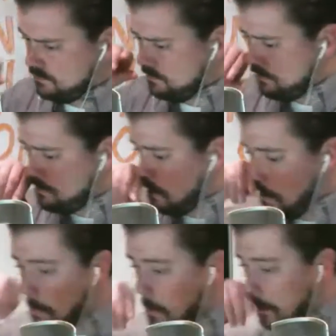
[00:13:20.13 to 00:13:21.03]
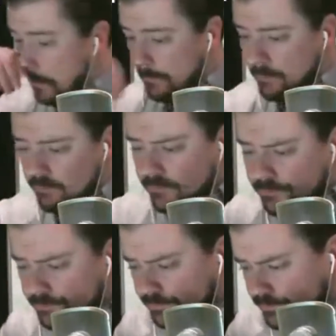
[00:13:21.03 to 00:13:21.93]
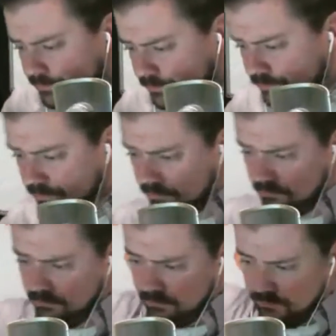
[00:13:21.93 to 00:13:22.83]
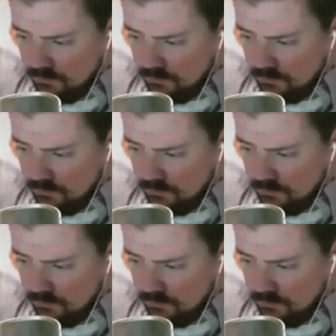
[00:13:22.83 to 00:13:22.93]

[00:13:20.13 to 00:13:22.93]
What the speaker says: case to court, say a